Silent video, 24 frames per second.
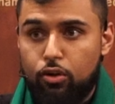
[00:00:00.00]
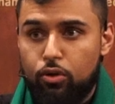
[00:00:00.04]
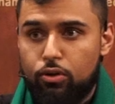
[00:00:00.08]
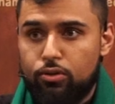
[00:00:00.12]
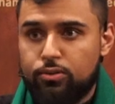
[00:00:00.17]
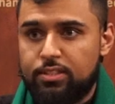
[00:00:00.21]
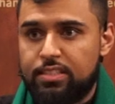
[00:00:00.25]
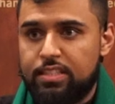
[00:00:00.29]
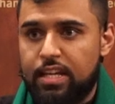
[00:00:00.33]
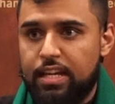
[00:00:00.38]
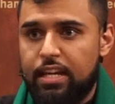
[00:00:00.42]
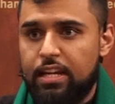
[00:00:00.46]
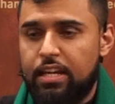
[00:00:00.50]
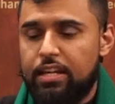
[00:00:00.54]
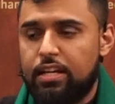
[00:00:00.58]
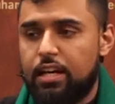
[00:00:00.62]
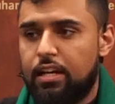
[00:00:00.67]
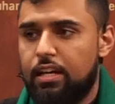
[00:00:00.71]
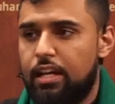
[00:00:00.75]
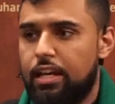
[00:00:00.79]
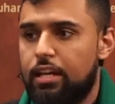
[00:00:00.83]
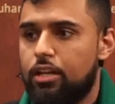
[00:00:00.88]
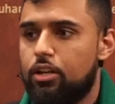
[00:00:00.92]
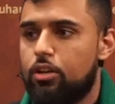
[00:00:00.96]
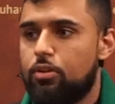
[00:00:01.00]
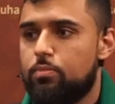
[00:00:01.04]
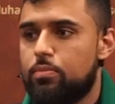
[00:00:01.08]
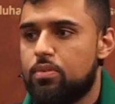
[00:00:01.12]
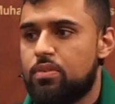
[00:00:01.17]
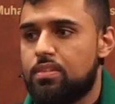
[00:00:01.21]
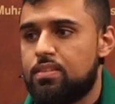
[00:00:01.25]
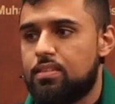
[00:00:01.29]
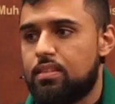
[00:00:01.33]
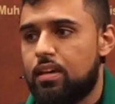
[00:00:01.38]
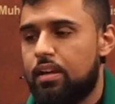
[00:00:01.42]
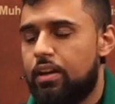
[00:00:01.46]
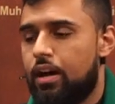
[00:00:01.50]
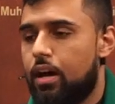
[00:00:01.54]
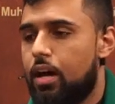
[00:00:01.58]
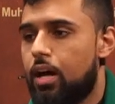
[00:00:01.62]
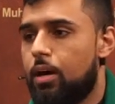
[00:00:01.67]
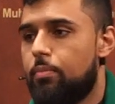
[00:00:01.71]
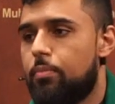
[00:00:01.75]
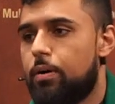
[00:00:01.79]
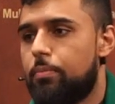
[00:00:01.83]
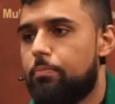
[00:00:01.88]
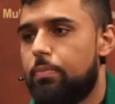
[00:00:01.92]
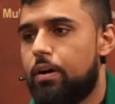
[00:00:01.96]
Hussein
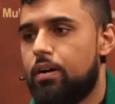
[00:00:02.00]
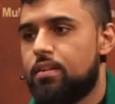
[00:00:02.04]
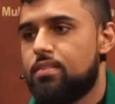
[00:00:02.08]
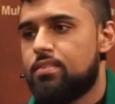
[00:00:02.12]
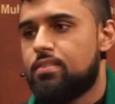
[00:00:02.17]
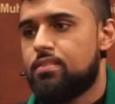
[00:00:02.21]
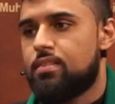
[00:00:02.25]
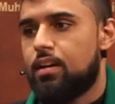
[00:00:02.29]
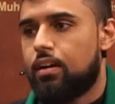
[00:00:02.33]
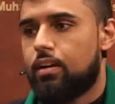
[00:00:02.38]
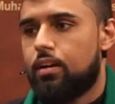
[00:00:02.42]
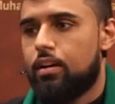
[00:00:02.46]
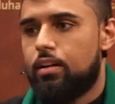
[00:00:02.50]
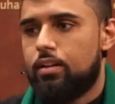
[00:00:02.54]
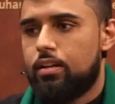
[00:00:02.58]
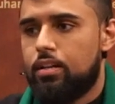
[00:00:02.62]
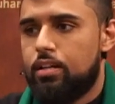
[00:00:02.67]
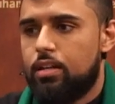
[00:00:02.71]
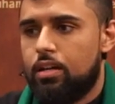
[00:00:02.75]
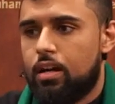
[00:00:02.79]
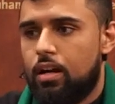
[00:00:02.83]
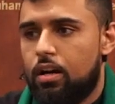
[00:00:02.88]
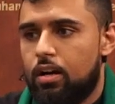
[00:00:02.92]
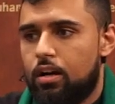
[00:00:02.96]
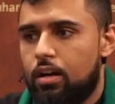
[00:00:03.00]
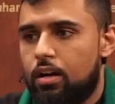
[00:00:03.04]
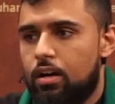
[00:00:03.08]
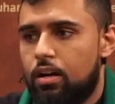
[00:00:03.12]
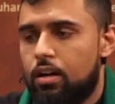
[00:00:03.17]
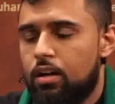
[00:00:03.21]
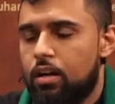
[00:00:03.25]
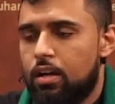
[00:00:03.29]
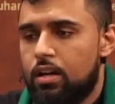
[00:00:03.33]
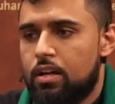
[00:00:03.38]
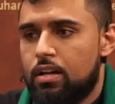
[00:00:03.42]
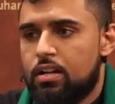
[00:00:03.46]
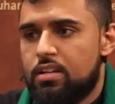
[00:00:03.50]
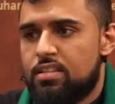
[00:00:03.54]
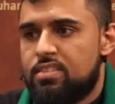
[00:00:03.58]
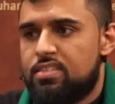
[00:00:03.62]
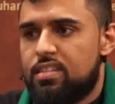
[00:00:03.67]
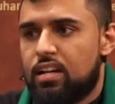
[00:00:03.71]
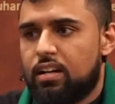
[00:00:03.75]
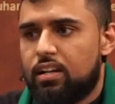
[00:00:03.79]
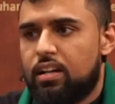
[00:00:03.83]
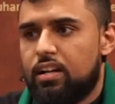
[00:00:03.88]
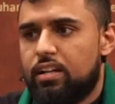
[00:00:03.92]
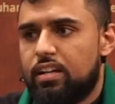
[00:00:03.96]
salam upon Zakaria.
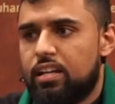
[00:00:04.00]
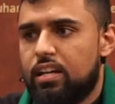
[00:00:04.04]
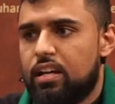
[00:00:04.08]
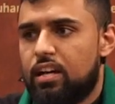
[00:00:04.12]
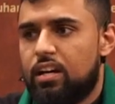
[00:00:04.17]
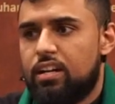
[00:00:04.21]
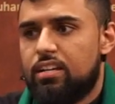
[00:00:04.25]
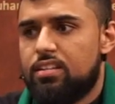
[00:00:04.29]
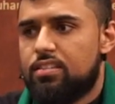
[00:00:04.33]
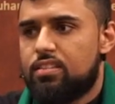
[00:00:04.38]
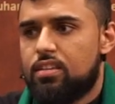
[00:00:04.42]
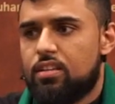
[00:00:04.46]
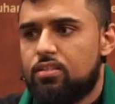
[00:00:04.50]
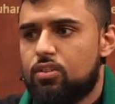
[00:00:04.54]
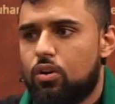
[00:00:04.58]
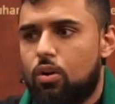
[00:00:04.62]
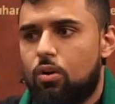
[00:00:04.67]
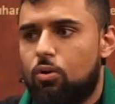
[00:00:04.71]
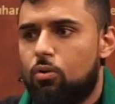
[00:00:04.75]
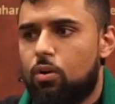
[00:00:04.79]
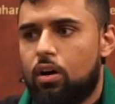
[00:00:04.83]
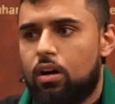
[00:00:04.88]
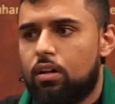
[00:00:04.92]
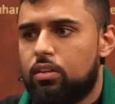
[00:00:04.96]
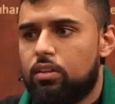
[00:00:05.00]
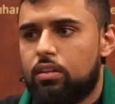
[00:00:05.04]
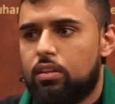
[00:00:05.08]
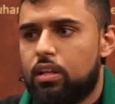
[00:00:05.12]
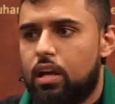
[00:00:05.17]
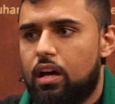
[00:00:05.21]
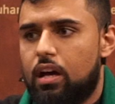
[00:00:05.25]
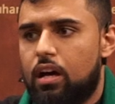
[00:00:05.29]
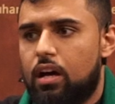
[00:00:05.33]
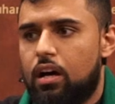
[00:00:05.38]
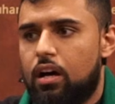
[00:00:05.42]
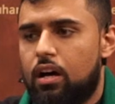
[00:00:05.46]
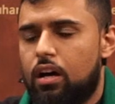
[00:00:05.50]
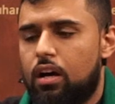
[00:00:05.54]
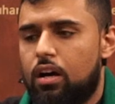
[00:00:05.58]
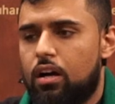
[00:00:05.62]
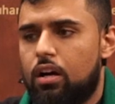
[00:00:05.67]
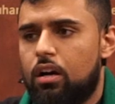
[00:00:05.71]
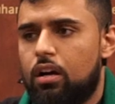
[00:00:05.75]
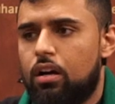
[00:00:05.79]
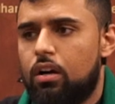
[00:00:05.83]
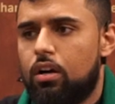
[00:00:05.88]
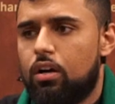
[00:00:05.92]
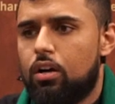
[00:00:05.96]
Zakaria, he says, Oh
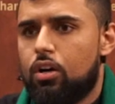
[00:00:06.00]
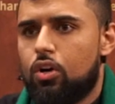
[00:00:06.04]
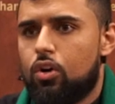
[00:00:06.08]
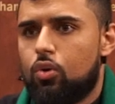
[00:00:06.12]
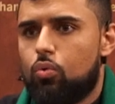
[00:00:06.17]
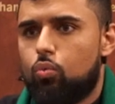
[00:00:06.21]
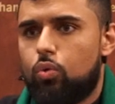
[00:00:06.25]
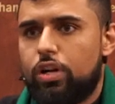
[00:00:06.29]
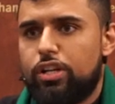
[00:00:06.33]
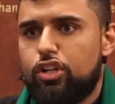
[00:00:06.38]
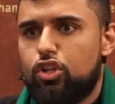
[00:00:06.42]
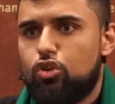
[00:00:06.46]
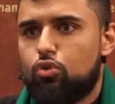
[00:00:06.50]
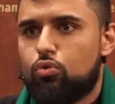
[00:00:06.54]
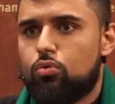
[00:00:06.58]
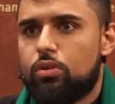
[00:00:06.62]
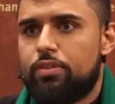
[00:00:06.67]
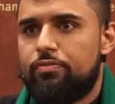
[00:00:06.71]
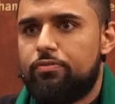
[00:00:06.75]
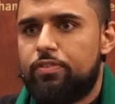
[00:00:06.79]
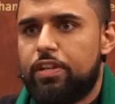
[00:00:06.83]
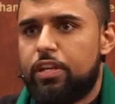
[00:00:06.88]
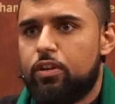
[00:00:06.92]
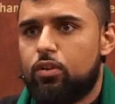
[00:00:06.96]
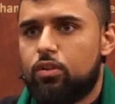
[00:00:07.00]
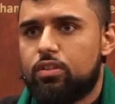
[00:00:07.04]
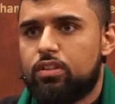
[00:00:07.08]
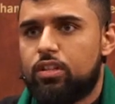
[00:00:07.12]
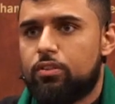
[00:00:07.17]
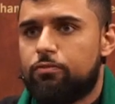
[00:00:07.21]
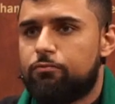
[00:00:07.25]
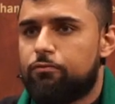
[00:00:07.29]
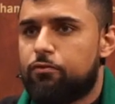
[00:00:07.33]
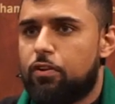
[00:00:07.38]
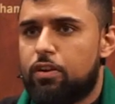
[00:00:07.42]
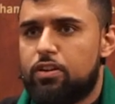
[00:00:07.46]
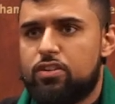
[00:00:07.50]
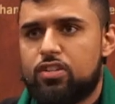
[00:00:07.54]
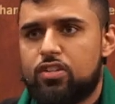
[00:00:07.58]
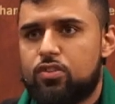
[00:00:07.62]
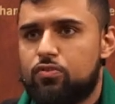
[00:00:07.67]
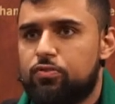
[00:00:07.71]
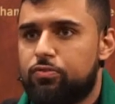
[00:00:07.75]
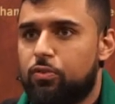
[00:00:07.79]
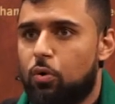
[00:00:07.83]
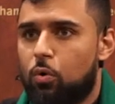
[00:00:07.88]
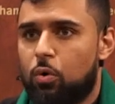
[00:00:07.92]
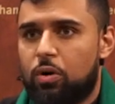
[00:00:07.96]
Allah, when you revealed the
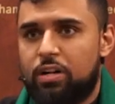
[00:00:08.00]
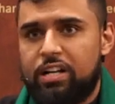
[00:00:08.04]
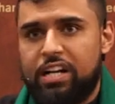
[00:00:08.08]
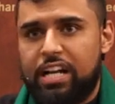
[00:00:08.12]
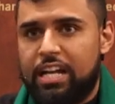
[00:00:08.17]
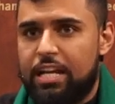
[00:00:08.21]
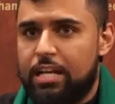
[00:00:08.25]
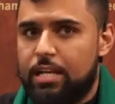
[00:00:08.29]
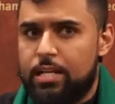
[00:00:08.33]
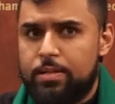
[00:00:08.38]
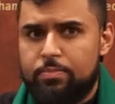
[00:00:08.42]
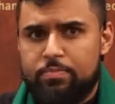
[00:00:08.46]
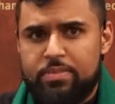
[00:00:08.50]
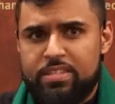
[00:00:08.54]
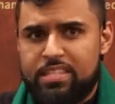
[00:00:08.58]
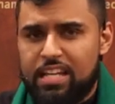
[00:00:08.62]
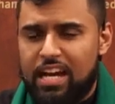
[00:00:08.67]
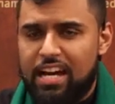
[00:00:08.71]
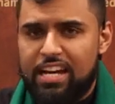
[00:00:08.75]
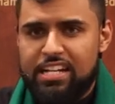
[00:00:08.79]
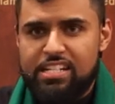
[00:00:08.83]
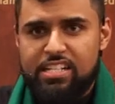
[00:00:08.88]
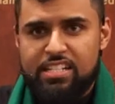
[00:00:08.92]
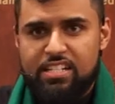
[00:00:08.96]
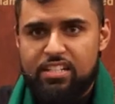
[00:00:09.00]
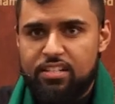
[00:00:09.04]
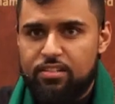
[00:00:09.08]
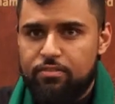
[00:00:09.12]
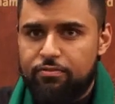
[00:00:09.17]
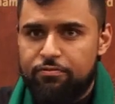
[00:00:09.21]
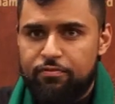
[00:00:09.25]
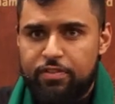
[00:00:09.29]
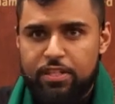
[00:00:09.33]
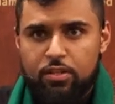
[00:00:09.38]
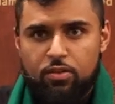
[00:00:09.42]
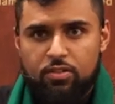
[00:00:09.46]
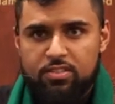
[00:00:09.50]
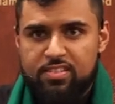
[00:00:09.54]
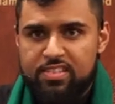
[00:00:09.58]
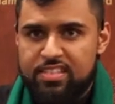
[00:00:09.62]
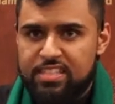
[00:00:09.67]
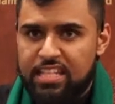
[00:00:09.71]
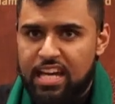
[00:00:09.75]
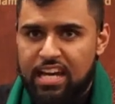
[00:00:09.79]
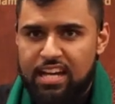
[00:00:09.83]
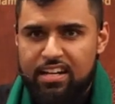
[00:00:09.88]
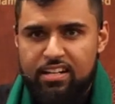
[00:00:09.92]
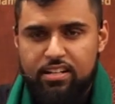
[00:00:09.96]
first four names, I didn't feel
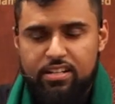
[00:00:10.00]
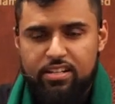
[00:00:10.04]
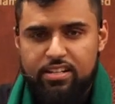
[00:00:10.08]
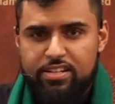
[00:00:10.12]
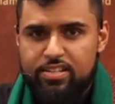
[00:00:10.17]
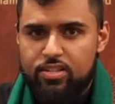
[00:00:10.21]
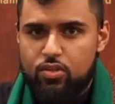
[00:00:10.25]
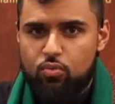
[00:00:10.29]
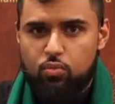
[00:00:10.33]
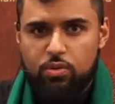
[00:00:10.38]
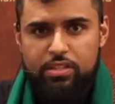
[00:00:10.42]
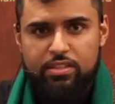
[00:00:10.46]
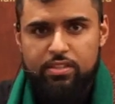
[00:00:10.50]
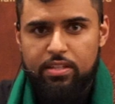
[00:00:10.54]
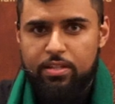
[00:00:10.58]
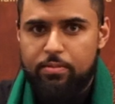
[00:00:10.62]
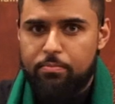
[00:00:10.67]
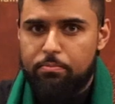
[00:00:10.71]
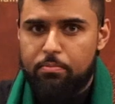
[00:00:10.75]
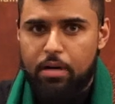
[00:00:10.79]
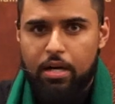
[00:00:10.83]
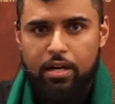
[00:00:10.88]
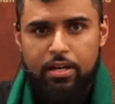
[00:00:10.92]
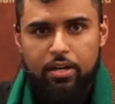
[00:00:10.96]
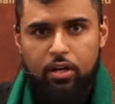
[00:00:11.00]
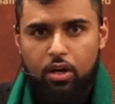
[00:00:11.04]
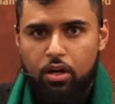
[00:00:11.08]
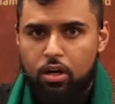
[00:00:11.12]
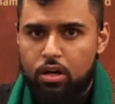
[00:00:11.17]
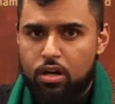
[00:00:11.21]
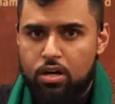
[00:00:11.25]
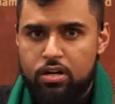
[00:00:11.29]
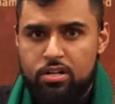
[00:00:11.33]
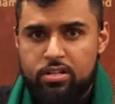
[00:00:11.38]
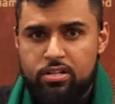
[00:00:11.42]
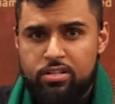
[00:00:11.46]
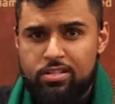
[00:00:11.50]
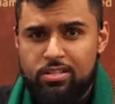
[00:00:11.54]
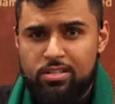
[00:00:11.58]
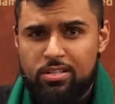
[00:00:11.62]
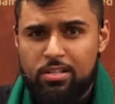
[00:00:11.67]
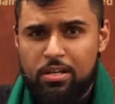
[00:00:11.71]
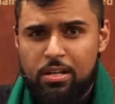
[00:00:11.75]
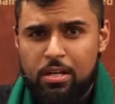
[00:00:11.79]
sadness within my heart.